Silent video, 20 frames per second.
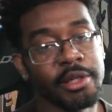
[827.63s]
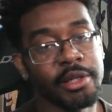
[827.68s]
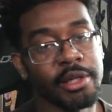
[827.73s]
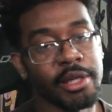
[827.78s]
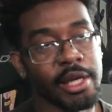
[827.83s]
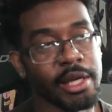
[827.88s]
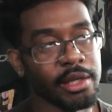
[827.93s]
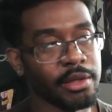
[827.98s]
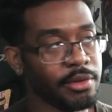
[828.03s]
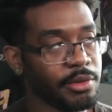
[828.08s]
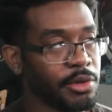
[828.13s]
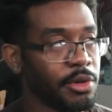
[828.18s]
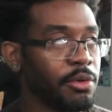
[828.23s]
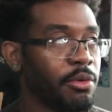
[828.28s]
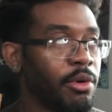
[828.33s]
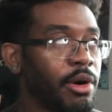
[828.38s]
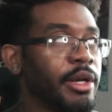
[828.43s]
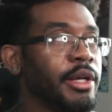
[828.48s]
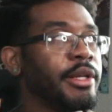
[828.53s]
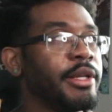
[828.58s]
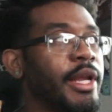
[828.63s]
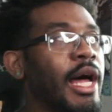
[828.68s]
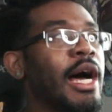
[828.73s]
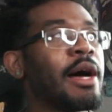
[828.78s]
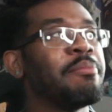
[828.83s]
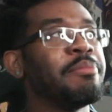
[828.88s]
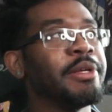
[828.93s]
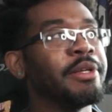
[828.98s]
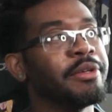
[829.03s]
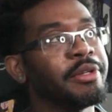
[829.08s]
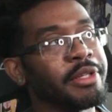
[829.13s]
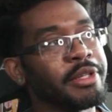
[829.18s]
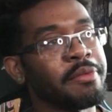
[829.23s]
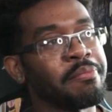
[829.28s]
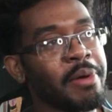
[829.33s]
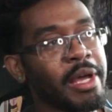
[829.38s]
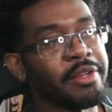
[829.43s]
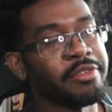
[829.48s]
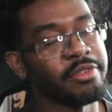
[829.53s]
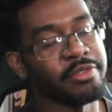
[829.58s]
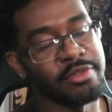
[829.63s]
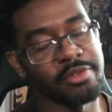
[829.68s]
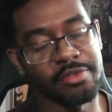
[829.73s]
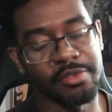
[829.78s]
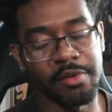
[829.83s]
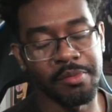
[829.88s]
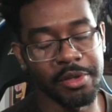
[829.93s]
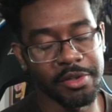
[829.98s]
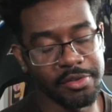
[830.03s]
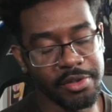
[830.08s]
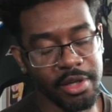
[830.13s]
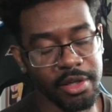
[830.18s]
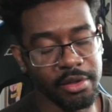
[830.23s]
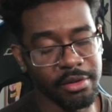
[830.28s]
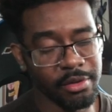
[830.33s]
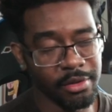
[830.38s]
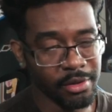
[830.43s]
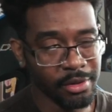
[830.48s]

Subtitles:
Like, you don't want to not be good at the basics to some extent.